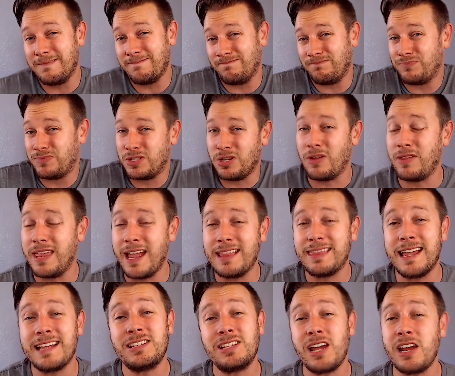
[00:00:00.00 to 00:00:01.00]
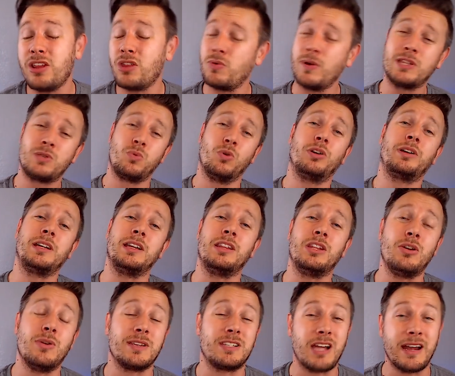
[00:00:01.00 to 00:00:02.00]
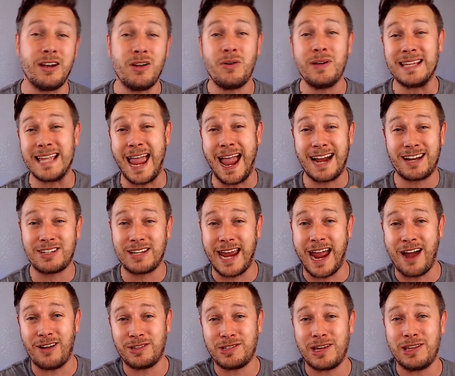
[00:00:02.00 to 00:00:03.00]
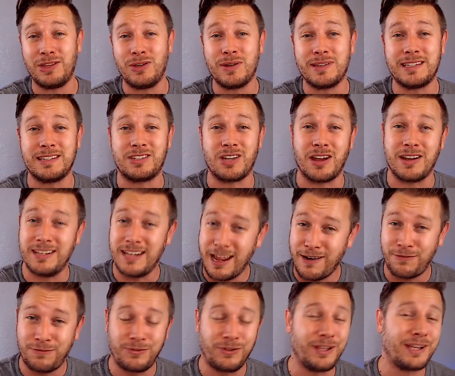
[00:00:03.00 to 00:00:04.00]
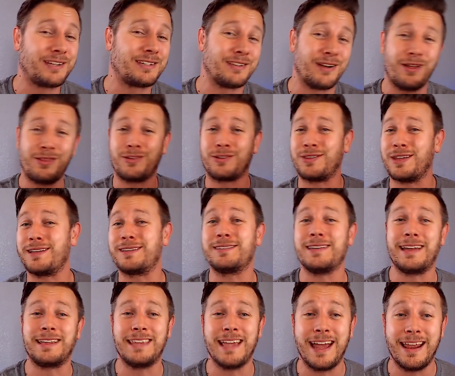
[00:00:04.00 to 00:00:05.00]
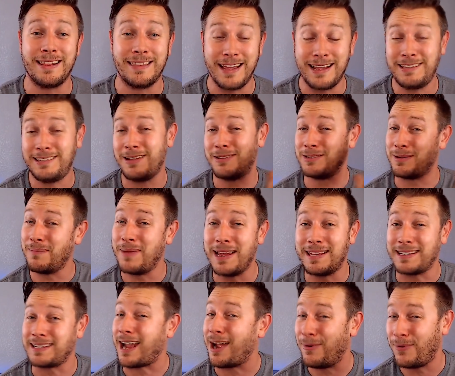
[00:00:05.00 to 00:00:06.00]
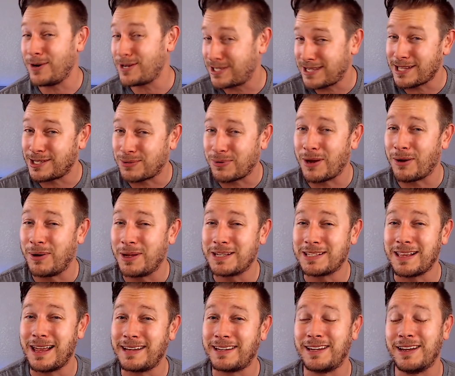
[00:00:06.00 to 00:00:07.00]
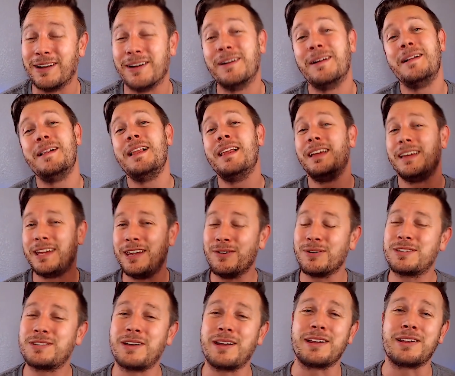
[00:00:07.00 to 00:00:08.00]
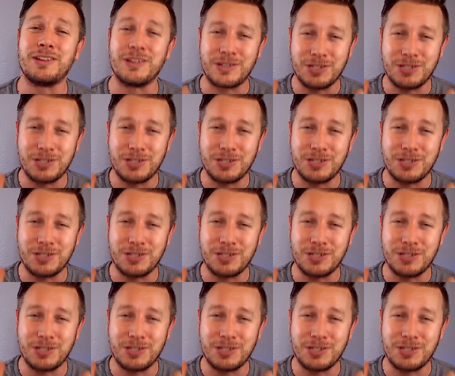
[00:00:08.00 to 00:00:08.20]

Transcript: And so that that's kind of the way it's working in the US. I know it's actually outside the US, it's on Netflix and other things like that. That sounds amazing. I wish that's what it was like here. Here it's on an